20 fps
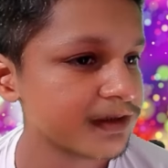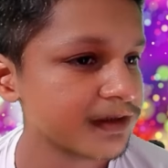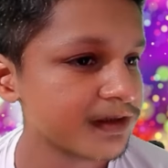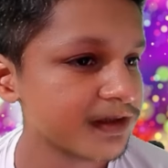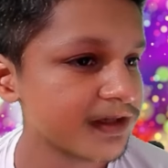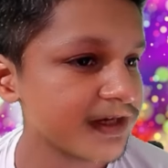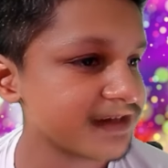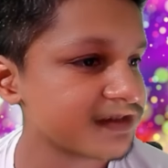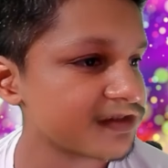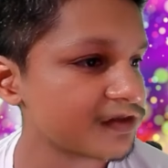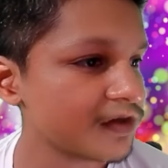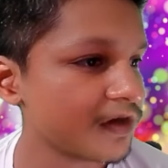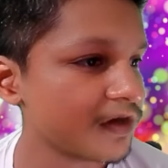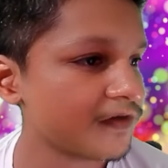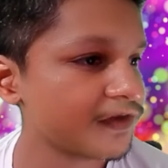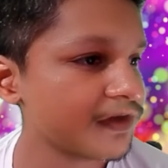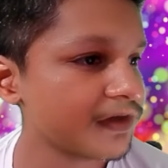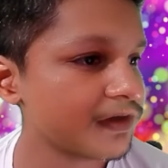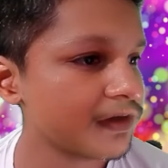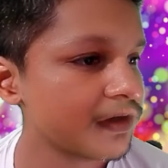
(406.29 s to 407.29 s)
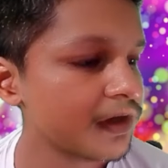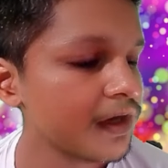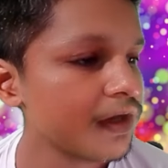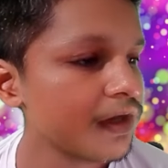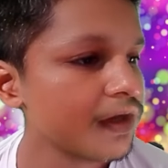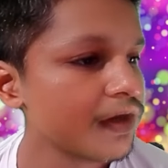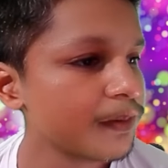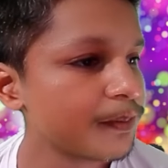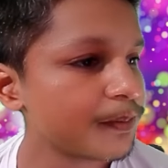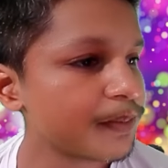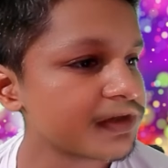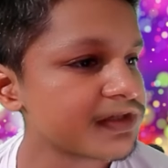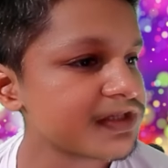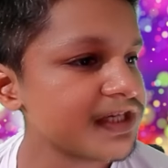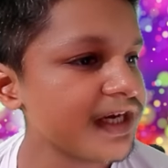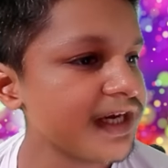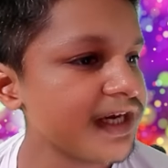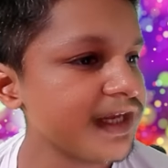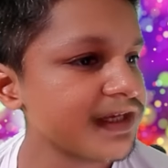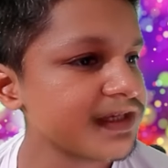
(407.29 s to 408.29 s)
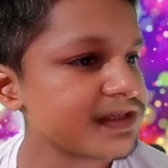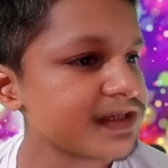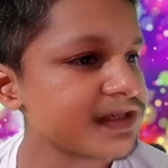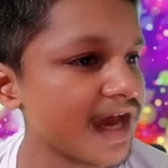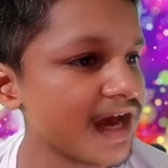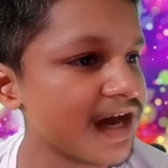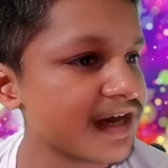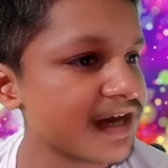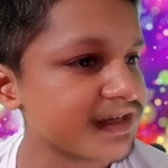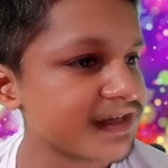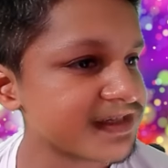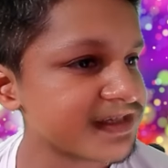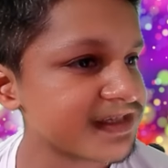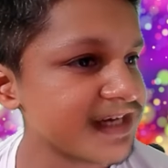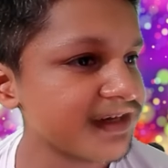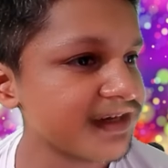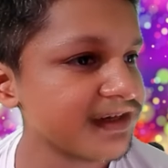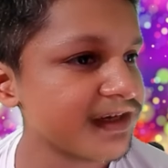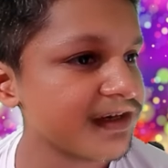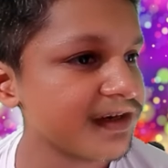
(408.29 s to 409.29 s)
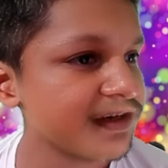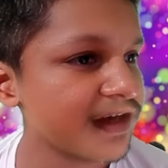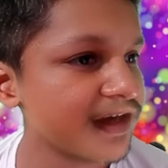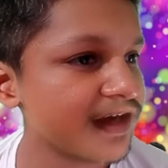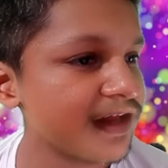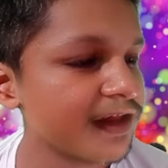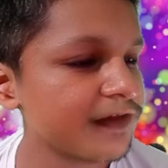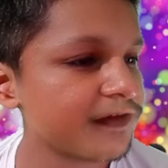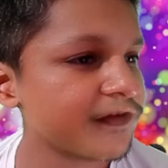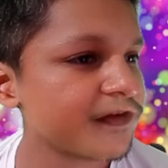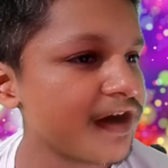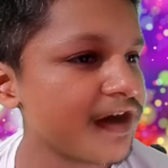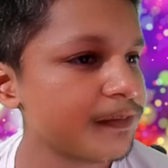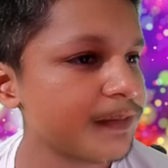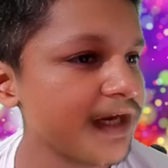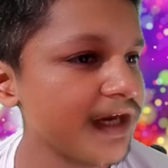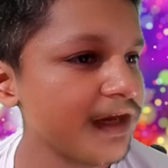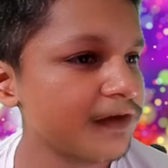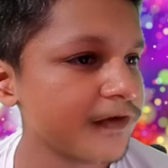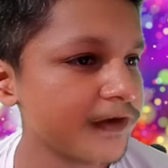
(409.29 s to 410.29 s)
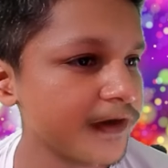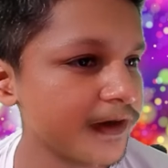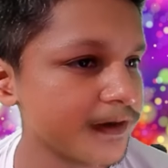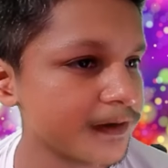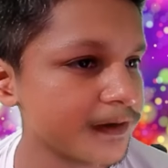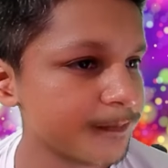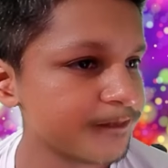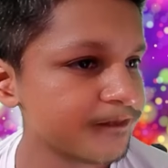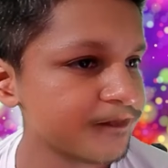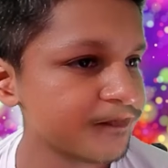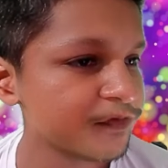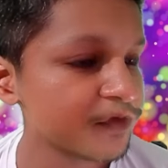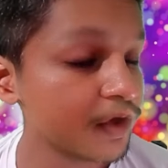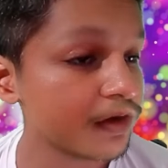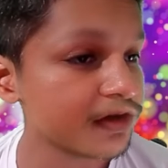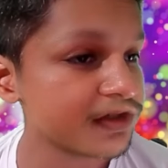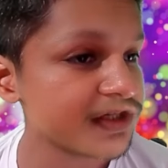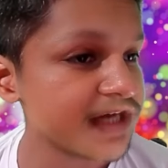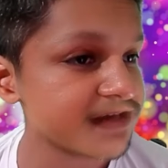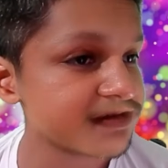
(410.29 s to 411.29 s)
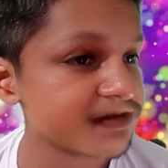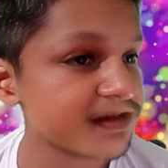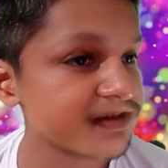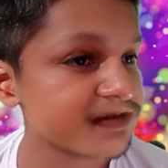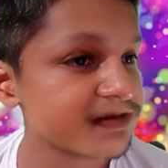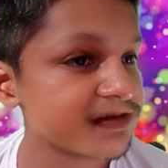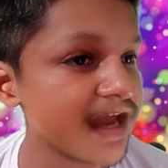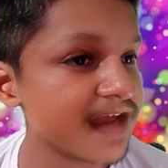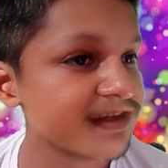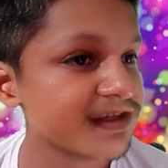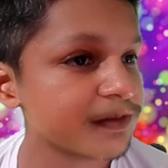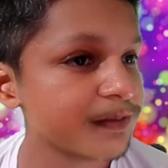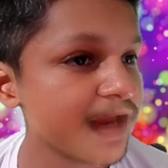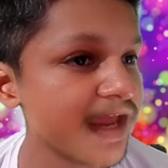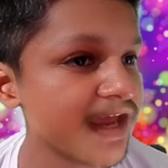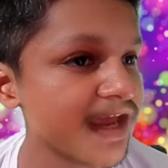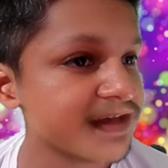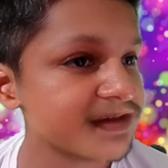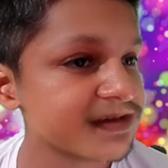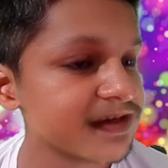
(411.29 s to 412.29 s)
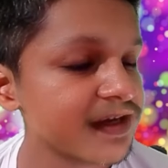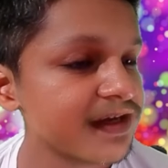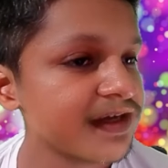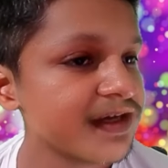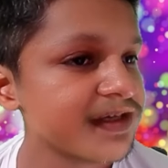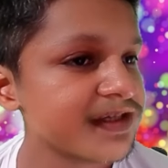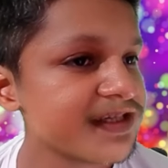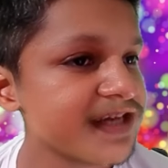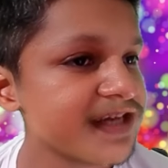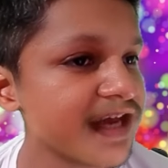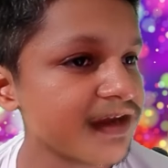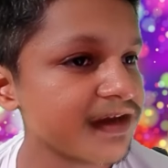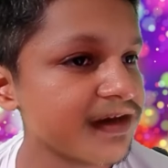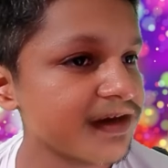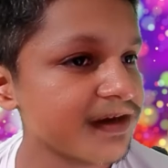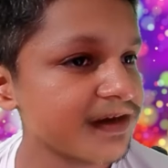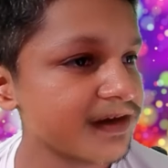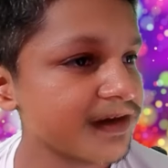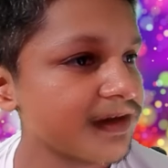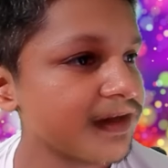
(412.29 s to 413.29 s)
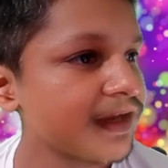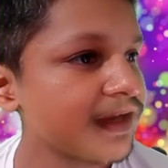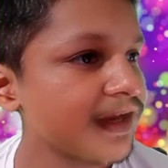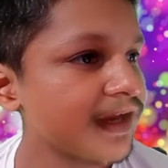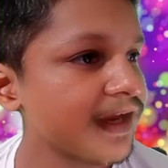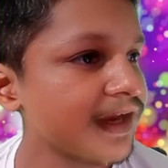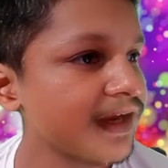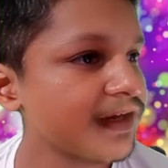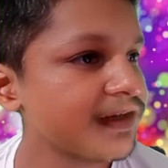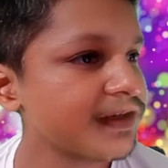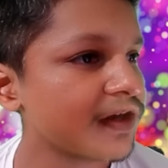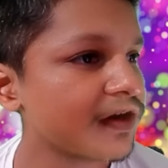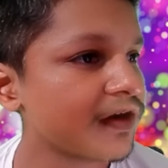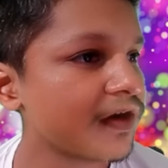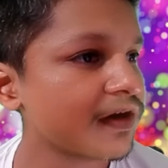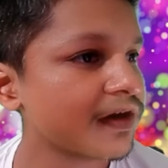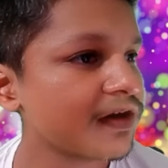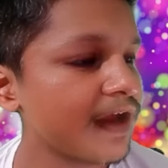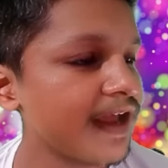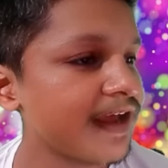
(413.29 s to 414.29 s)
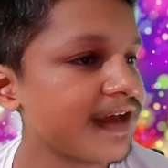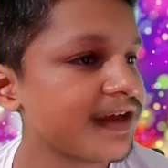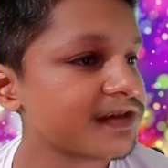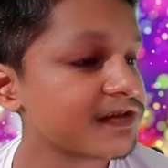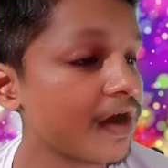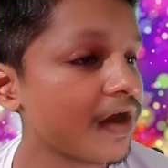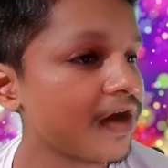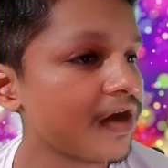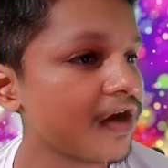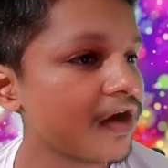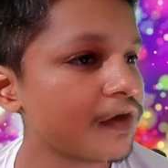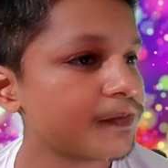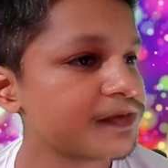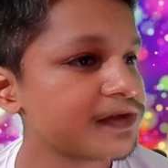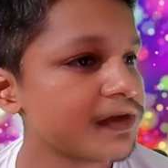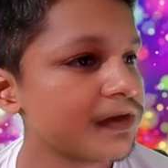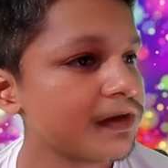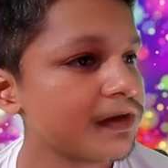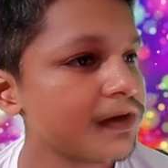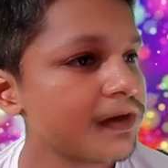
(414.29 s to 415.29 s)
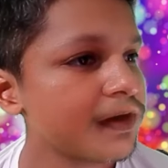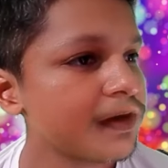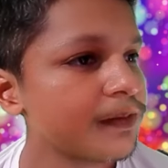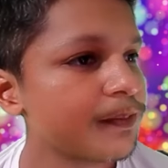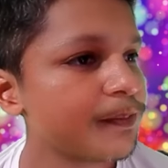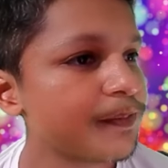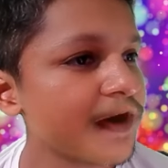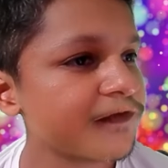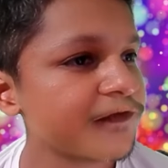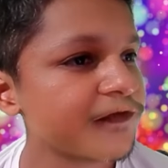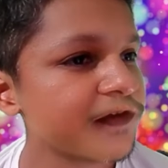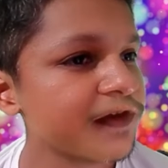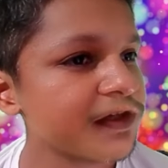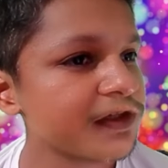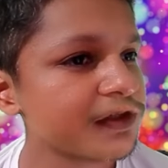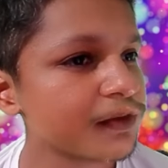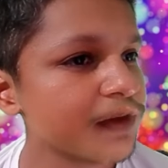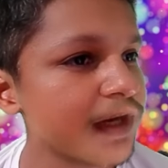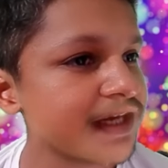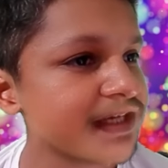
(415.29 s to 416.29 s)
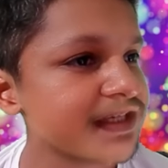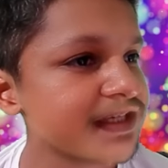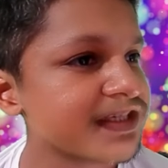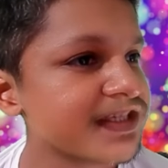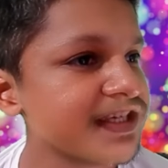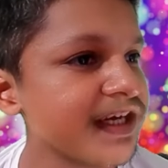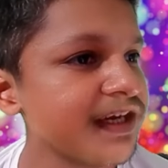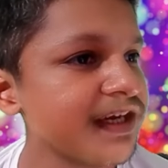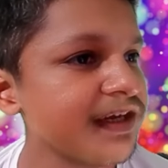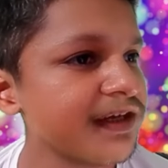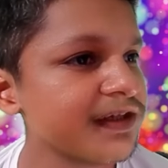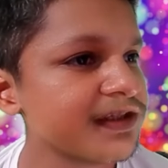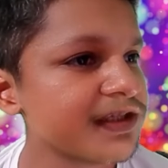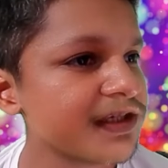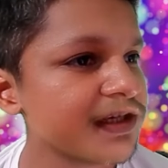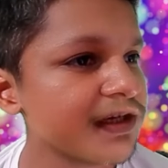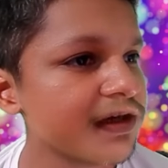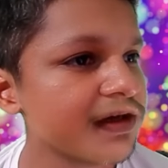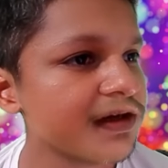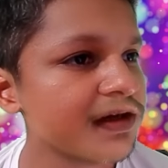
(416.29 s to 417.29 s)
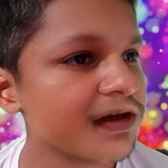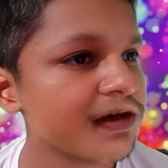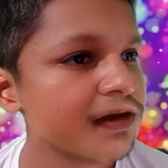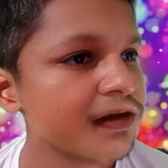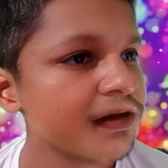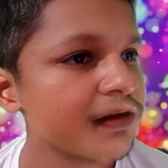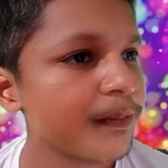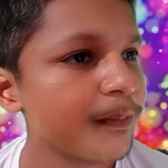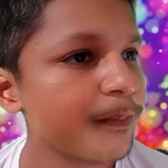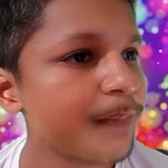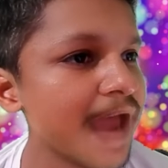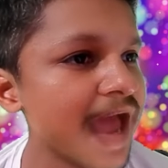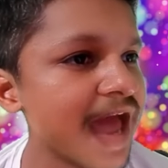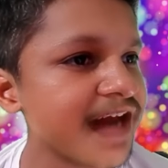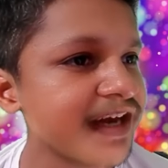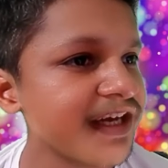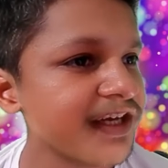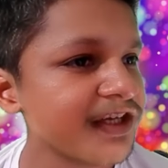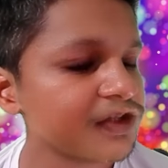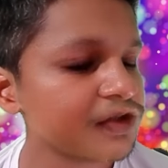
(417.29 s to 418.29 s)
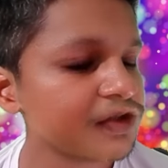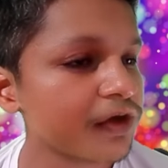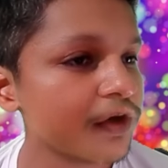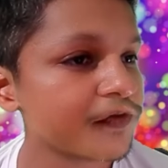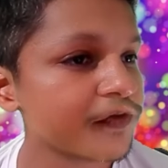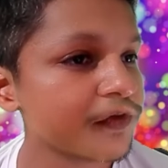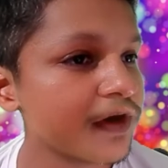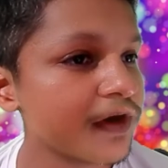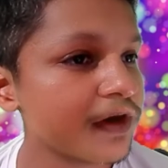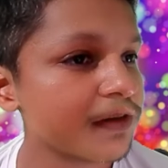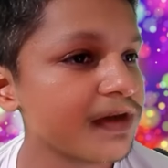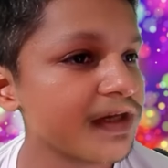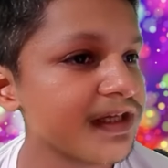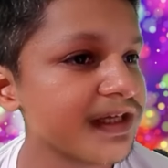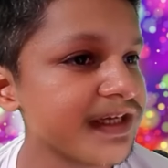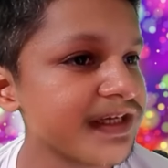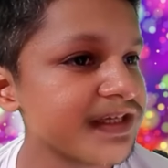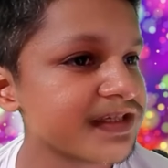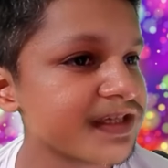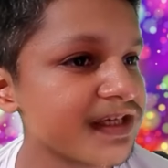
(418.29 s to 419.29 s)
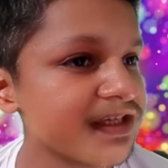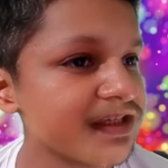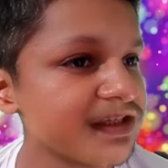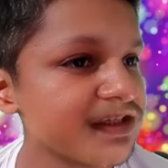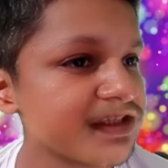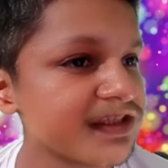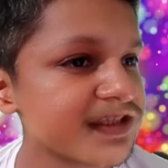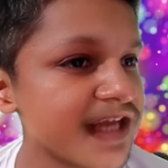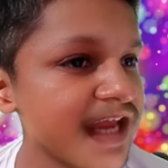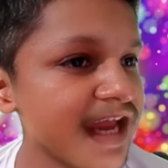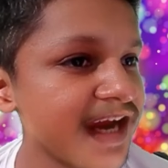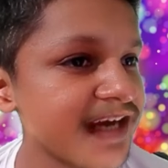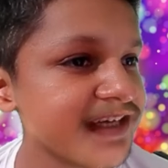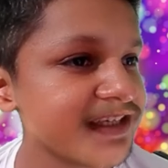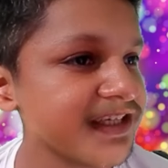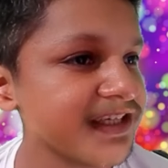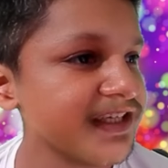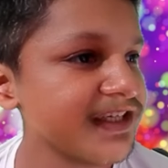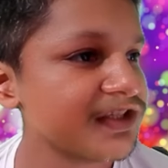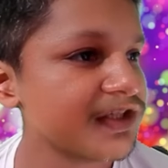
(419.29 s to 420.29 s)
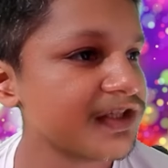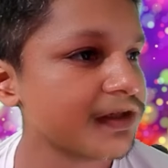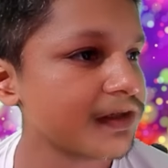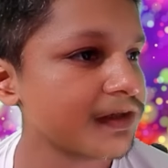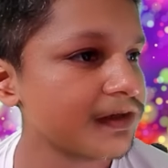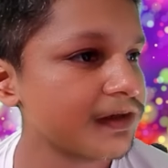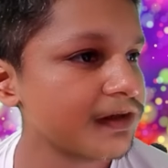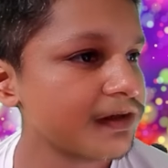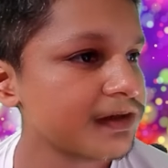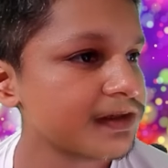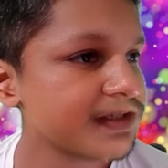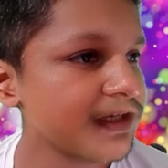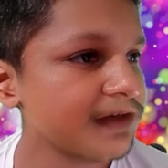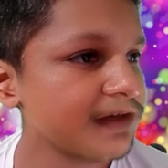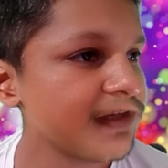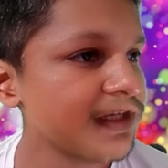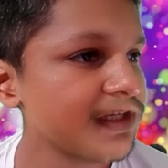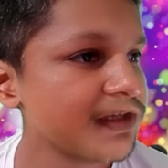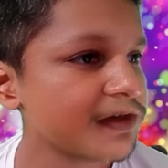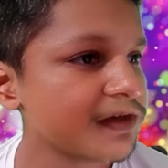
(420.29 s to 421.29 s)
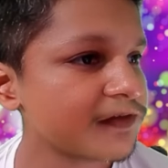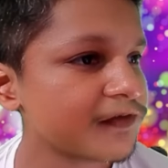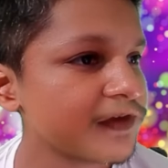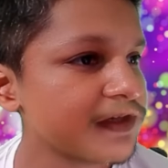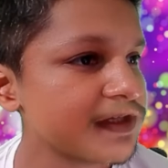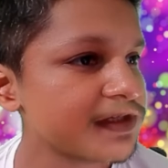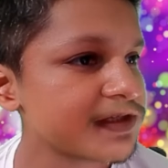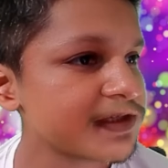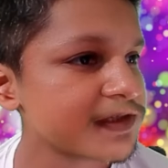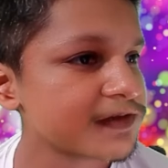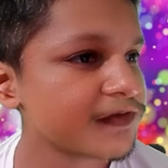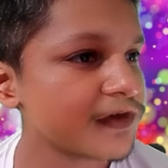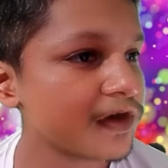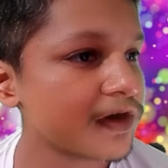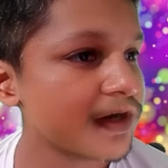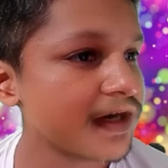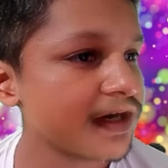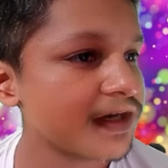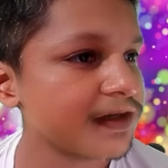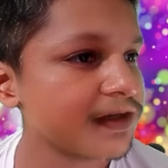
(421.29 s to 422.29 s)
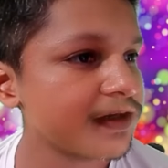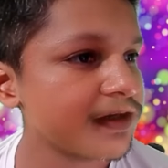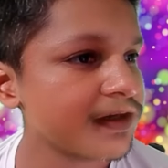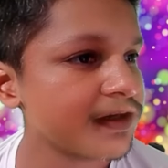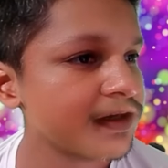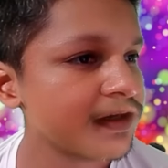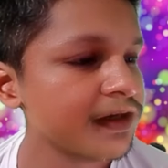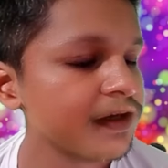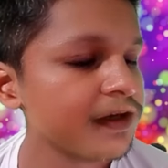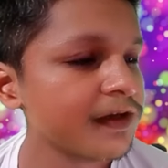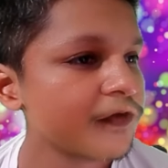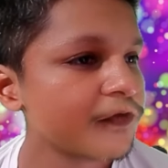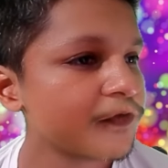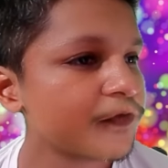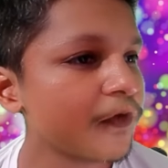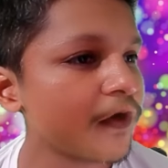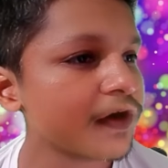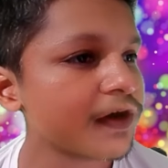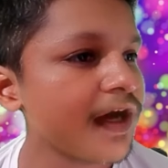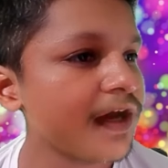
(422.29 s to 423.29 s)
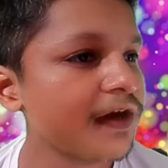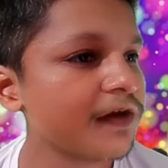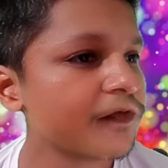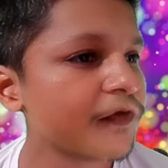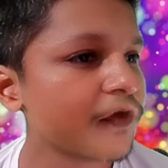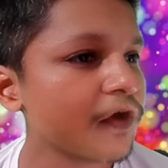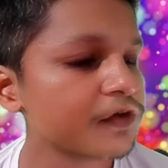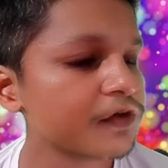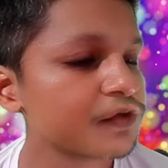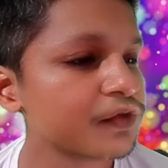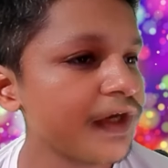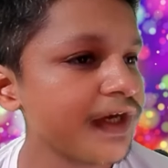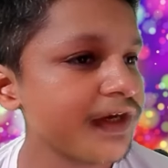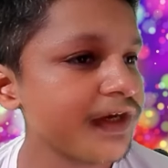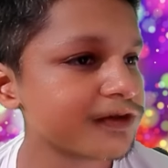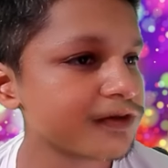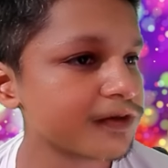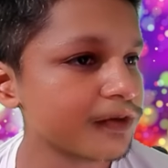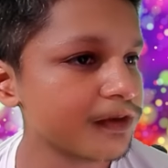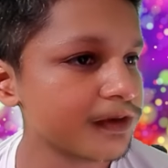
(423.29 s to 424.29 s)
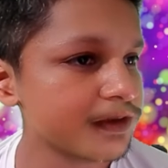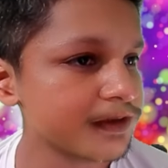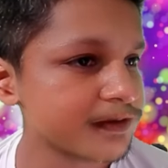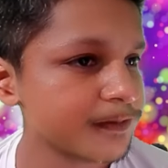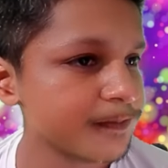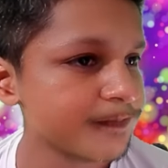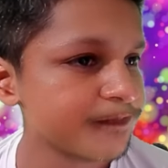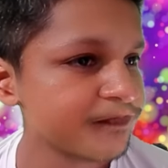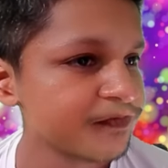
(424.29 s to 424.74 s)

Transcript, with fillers: The rest of the proceedings are standard alpha male fare though Jason Statham as Deckard and The Rock as Hobbs prefer to exchange a barrage of verbal insults at each other, saving their fists for other for unfortunate souls.